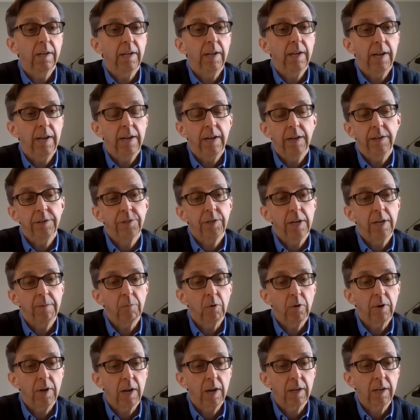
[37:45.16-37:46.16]

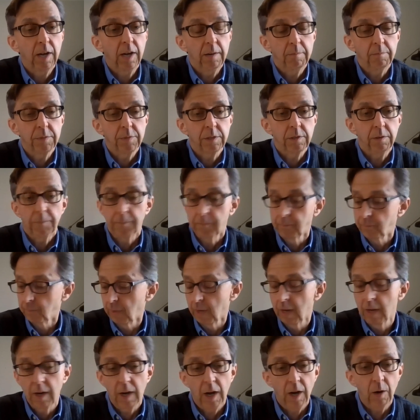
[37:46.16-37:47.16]
nnchamber.com. So
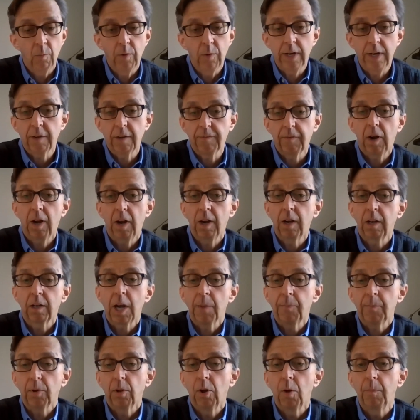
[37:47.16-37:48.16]
we do have a
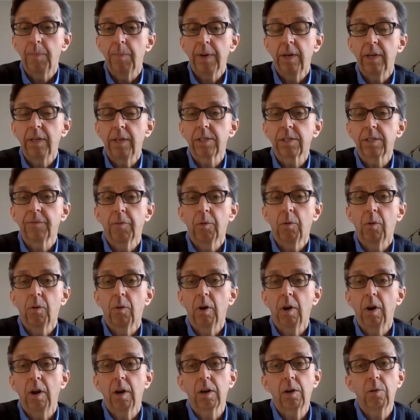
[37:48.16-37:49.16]
couple openings
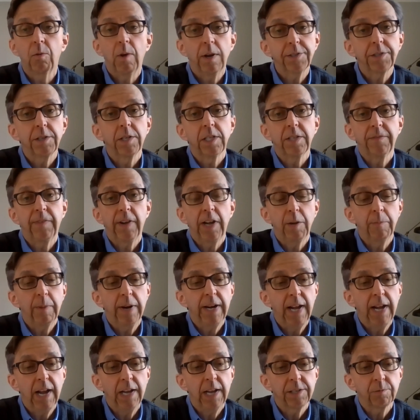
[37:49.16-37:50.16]
for questions. If
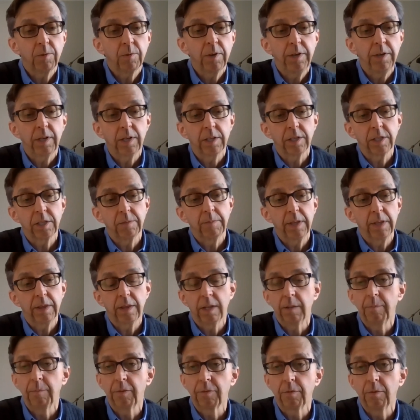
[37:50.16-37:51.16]
anybody has one, you can submit
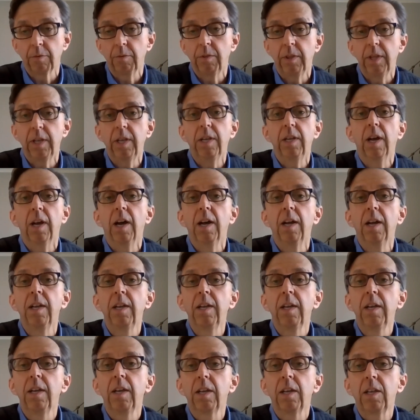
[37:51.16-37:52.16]
them through the
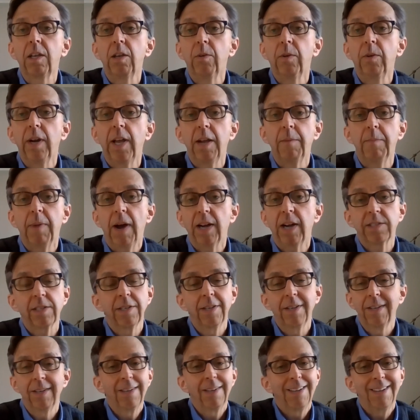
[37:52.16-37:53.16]
Q&A box.
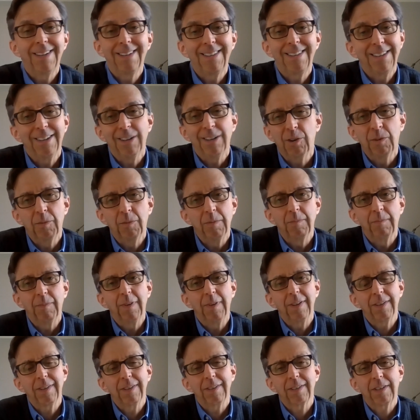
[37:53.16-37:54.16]
And, you know,
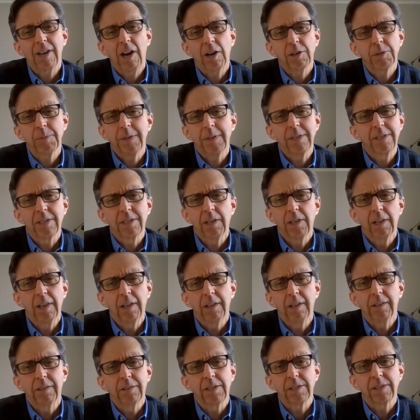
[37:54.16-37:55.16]
Congressman,
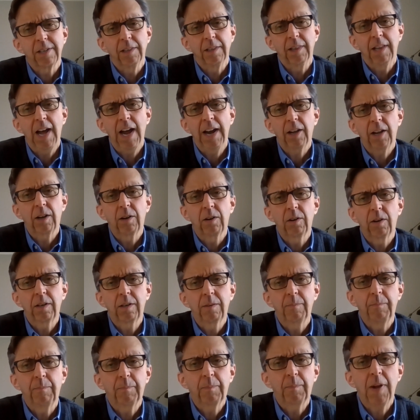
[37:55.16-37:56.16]
still just a lot of
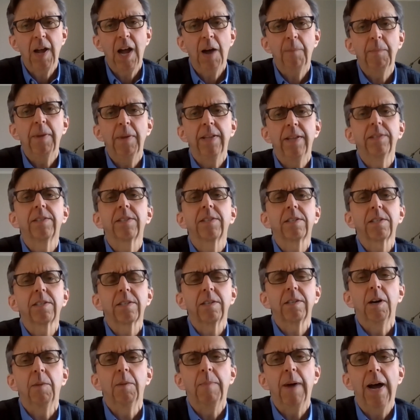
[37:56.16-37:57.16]
comments
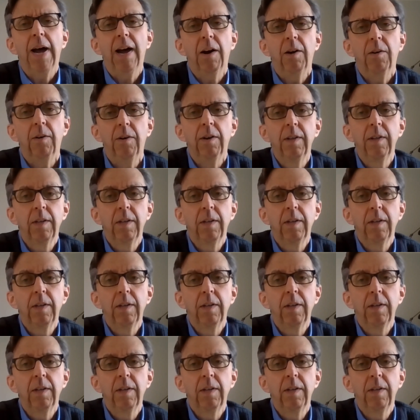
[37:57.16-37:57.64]
about